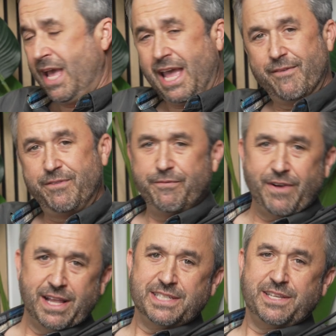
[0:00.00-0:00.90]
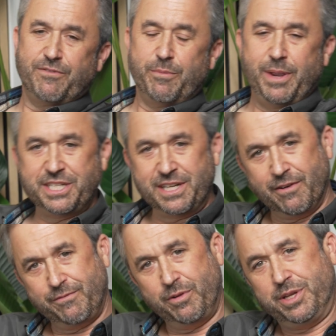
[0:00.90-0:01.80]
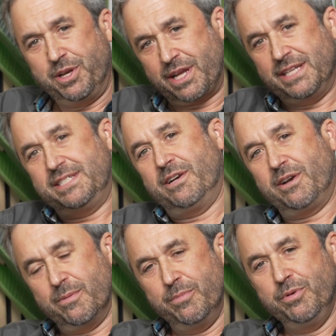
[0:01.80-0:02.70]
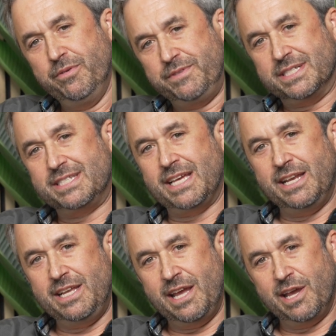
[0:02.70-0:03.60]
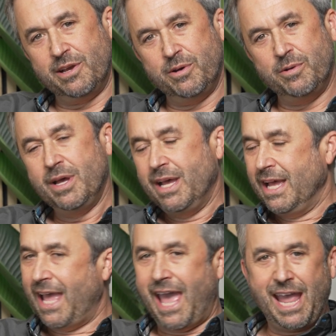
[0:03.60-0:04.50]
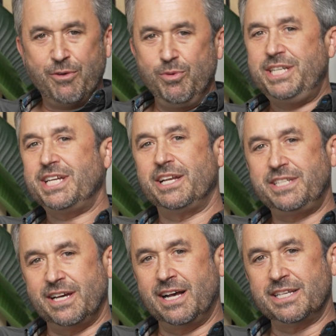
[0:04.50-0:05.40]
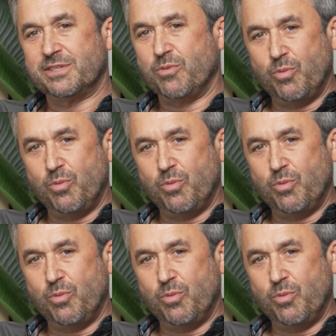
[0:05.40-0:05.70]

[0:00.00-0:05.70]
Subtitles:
If you find this information helpful and you're considering a move to San Diego, hey, reach out to us.